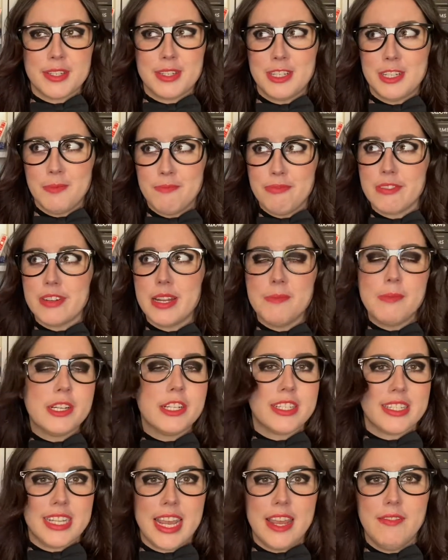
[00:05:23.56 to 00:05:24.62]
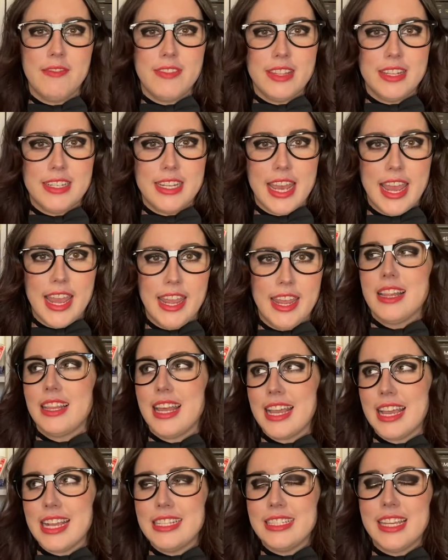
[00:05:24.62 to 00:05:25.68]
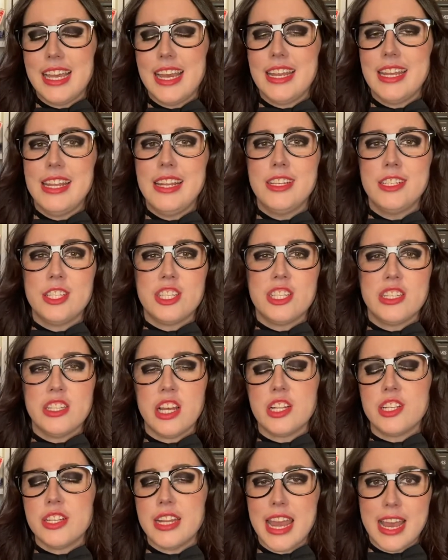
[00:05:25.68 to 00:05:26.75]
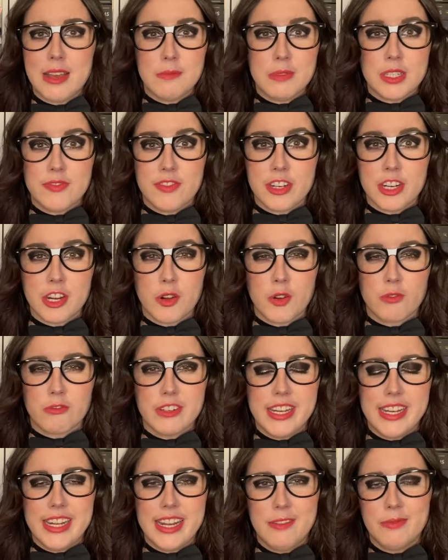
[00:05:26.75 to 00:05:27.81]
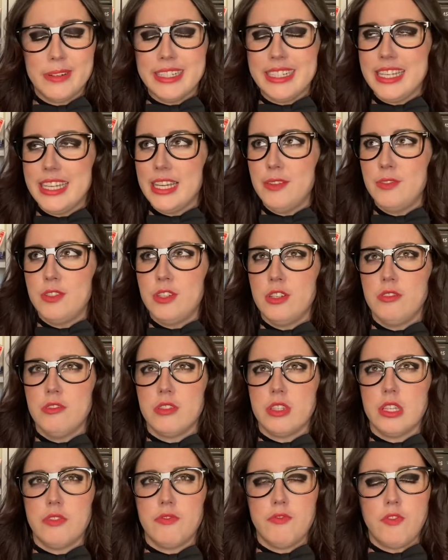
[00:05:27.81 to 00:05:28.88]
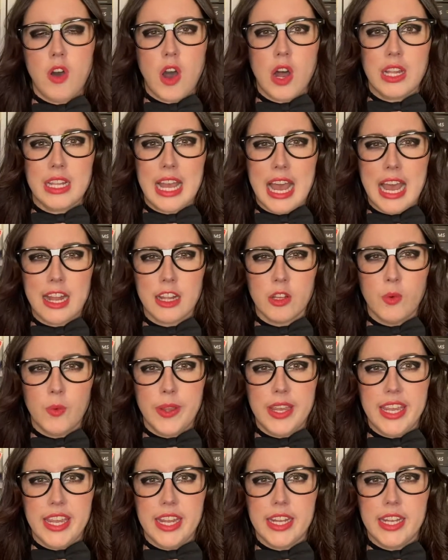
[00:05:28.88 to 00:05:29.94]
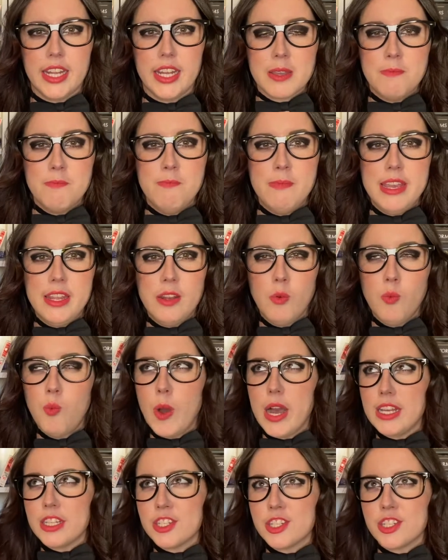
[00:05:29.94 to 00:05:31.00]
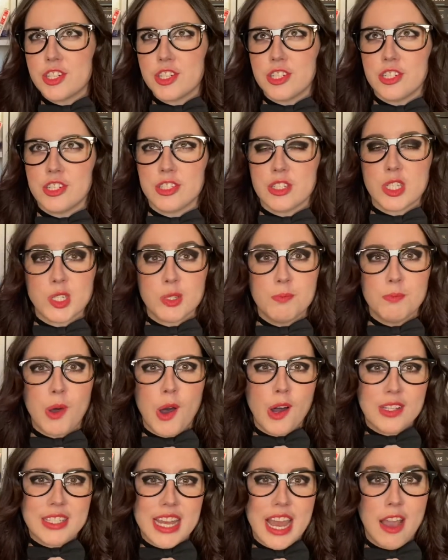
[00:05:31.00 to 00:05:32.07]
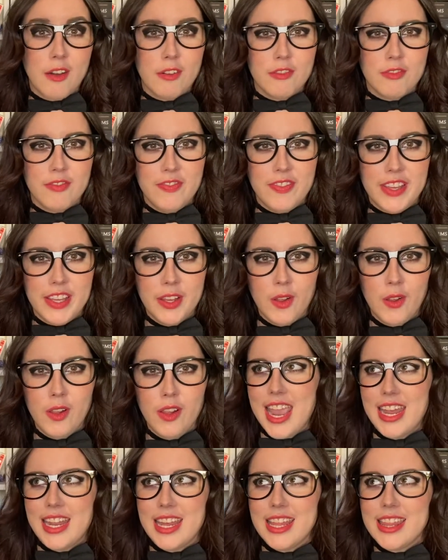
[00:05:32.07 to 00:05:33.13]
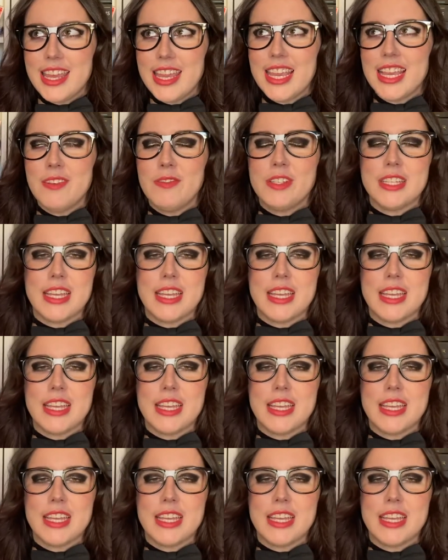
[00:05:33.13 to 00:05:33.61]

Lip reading: to pretty much save the day. Like I said, it is such an atmospheric read. It really gives you the fall Halloween Midwestern small town feel, and I think it was